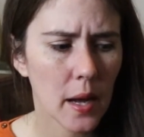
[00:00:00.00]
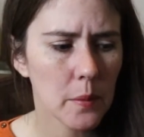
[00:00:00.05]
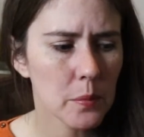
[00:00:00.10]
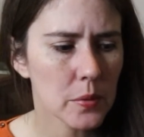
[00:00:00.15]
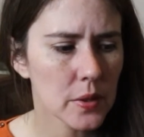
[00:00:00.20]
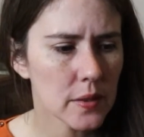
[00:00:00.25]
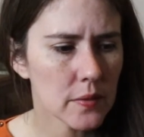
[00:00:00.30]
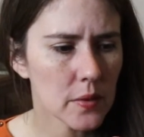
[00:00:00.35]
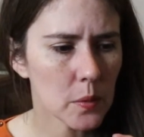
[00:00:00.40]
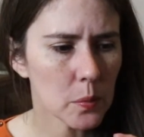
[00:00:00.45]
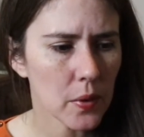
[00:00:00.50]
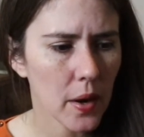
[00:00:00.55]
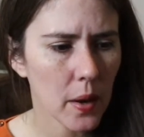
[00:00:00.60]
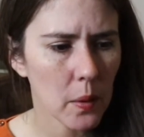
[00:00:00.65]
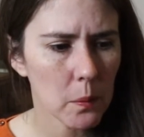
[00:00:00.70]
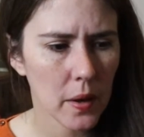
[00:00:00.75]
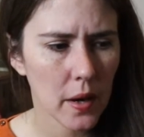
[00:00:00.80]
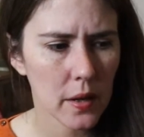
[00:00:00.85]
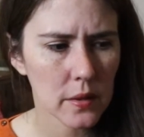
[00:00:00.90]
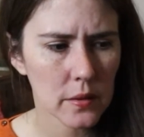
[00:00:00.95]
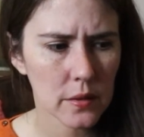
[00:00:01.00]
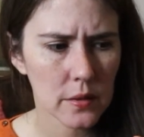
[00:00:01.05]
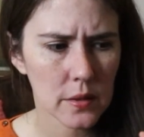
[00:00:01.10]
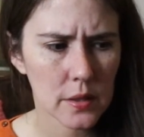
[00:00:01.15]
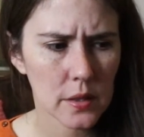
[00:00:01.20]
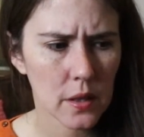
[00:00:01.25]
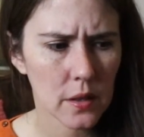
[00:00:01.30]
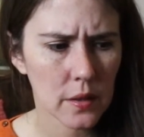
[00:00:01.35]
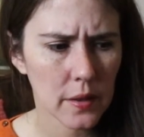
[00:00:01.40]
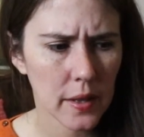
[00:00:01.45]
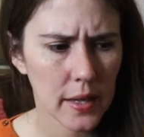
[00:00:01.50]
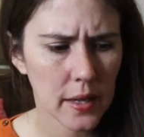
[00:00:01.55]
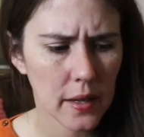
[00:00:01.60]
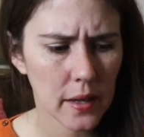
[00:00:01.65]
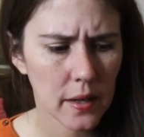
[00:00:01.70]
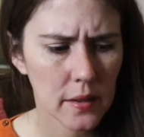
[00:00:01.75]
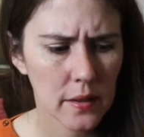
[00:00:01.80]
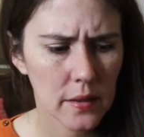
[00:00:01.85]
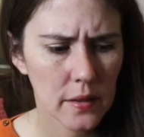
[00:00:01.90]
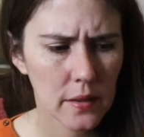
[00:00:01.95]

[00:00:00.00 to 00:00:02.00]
I believe the brown bottles are like